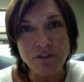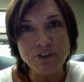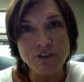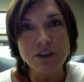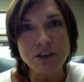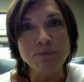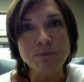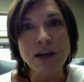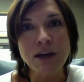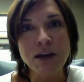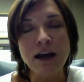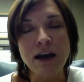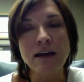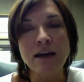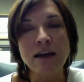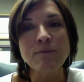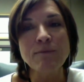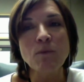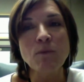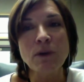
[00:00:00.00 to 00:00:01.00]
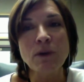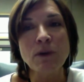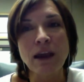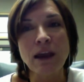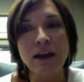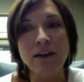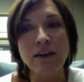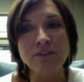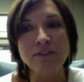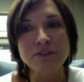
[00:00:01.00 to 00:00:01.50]
for some time, we
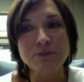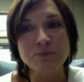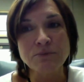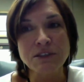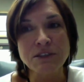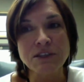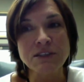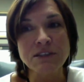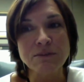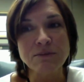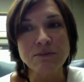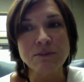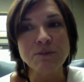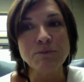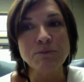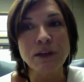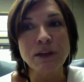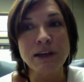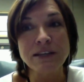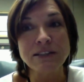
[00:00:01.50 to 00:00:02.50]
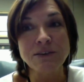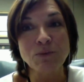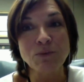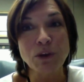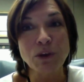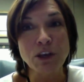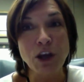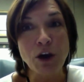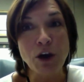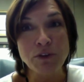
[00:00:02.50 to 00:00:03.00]
have some systems in place and
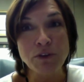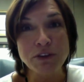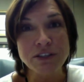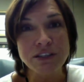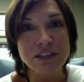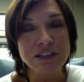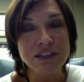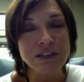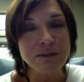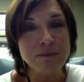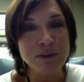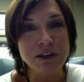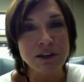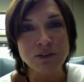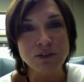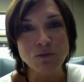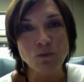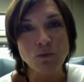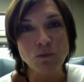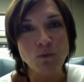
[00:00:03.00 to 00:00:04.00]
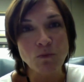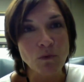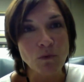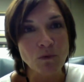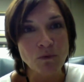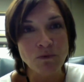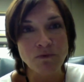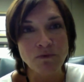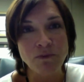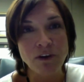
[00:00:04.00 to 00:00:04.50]
we know the system. it's
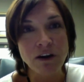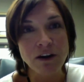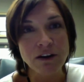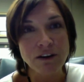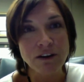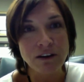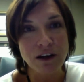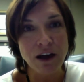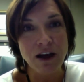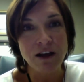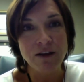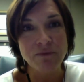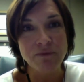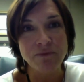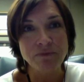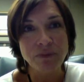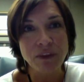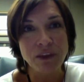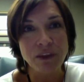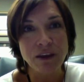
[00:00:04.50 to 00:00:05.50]
very um,